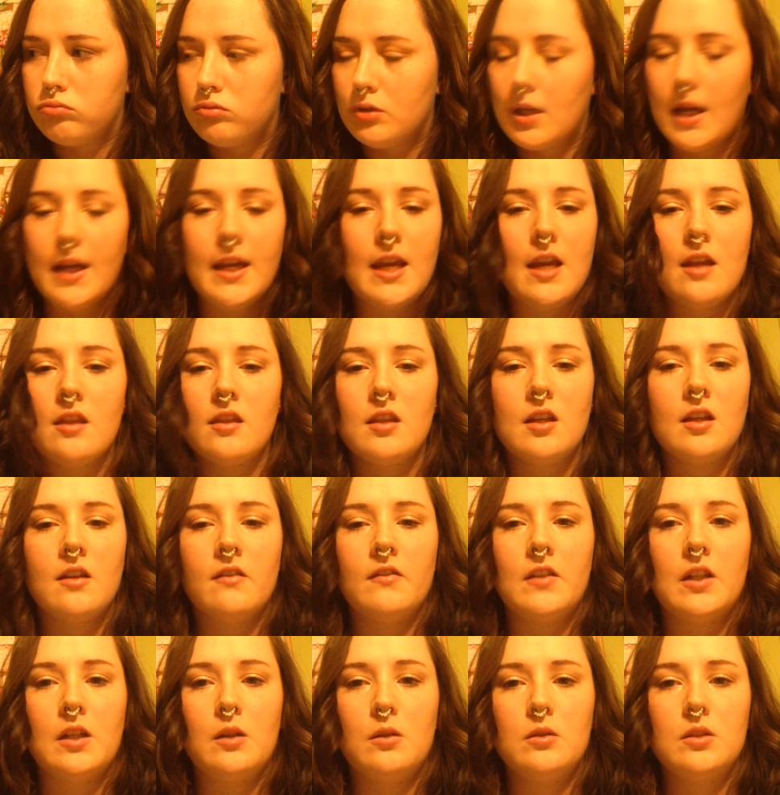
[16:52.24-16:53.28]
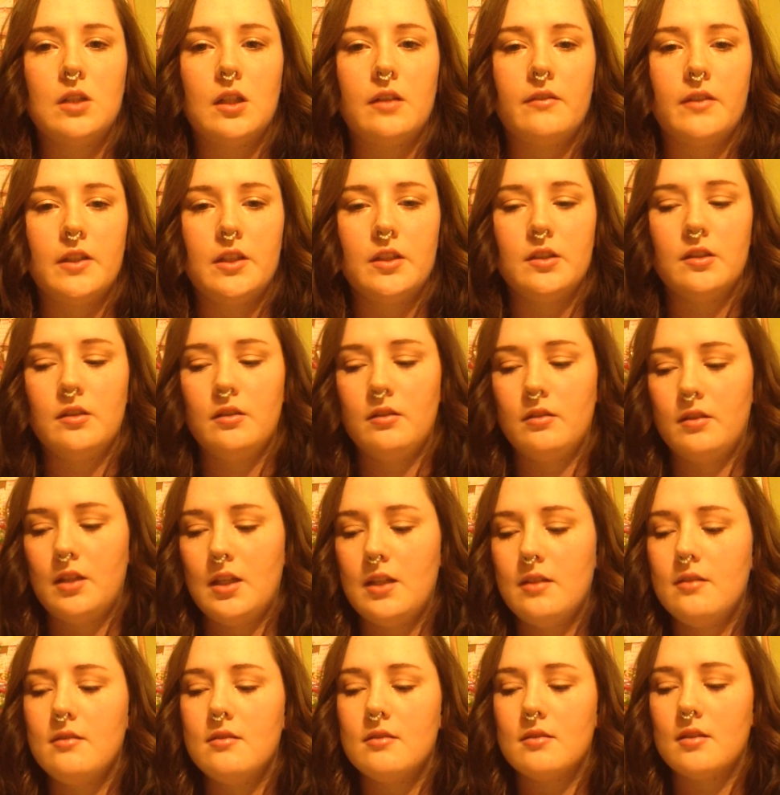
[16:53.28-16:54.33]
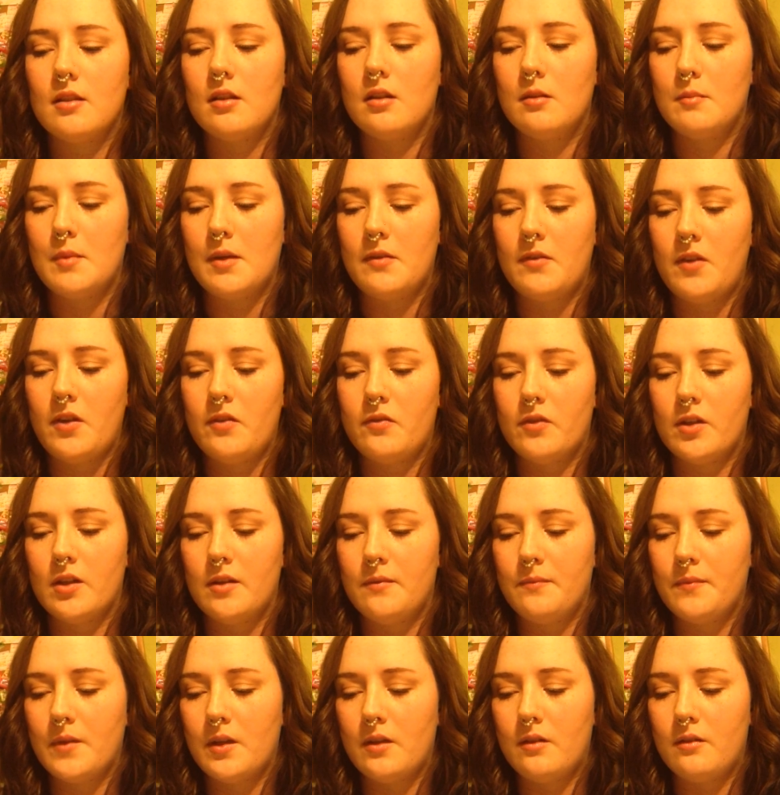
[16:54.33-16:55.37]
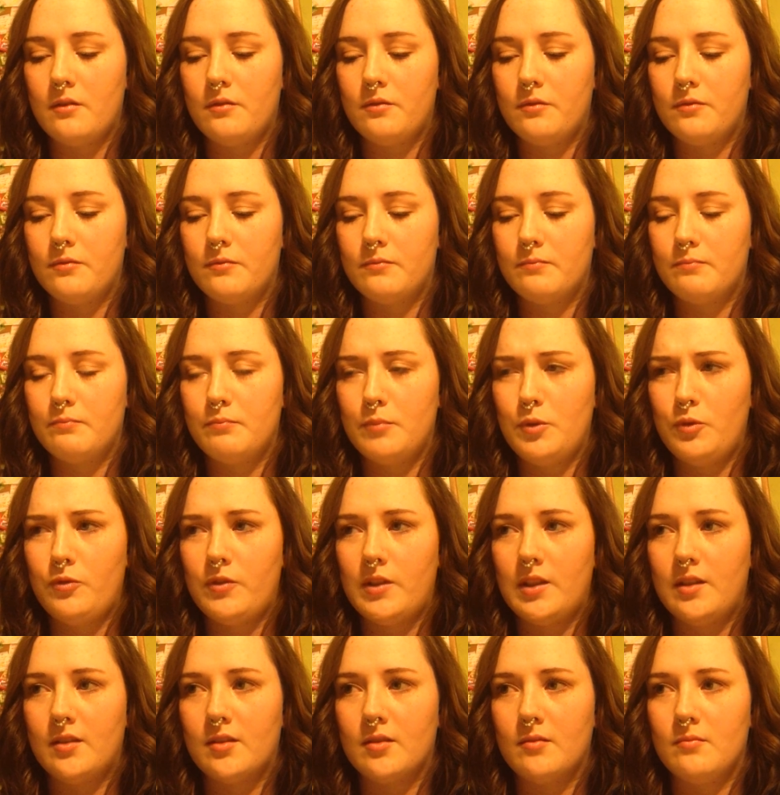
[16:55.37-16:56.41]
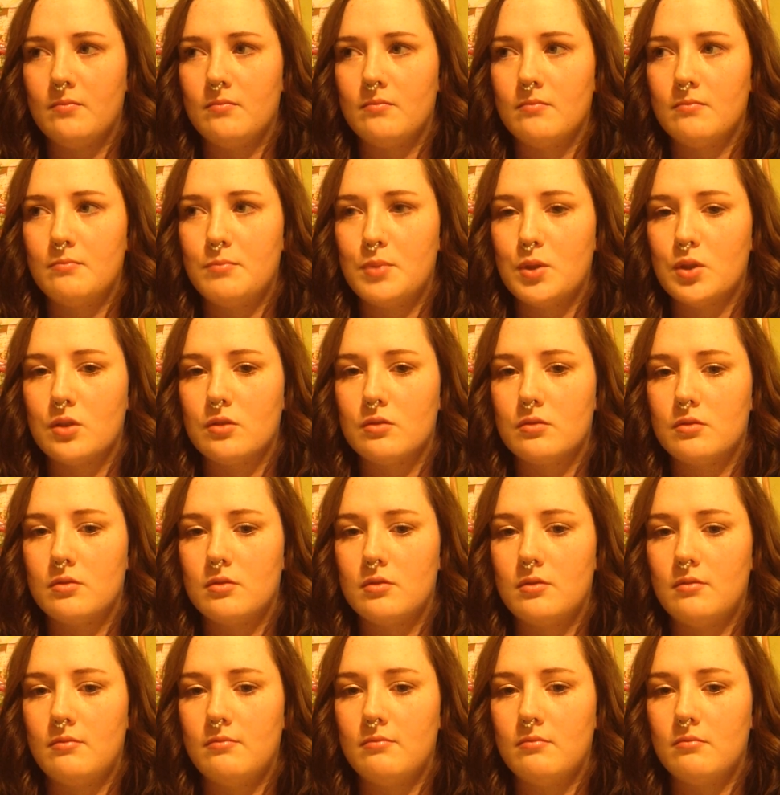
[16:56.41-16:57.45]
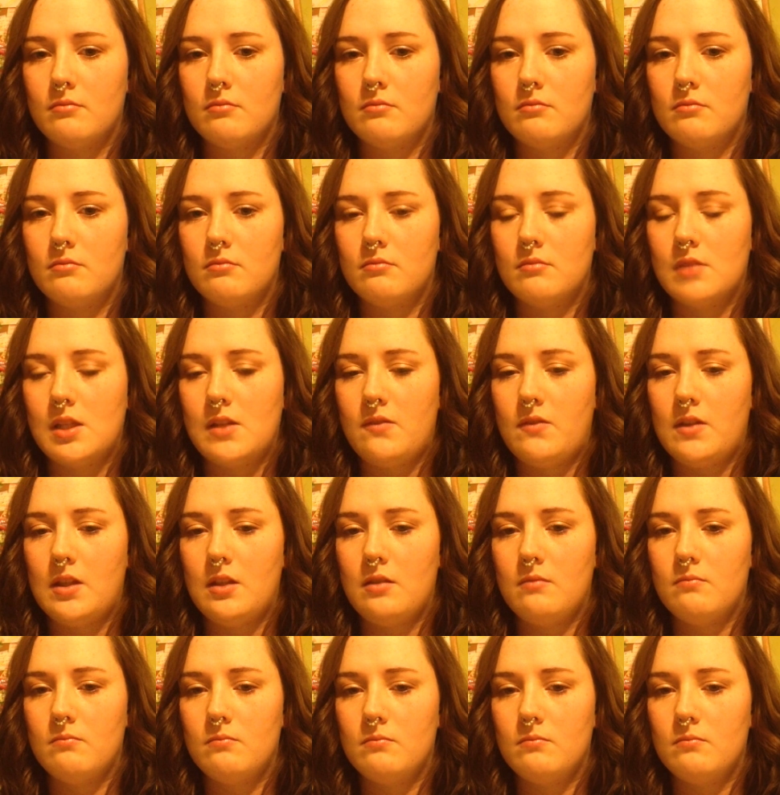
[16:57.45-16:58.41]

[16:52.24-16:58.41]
I can't think of a whole lot of other things that are my favorite of movies and books and TV,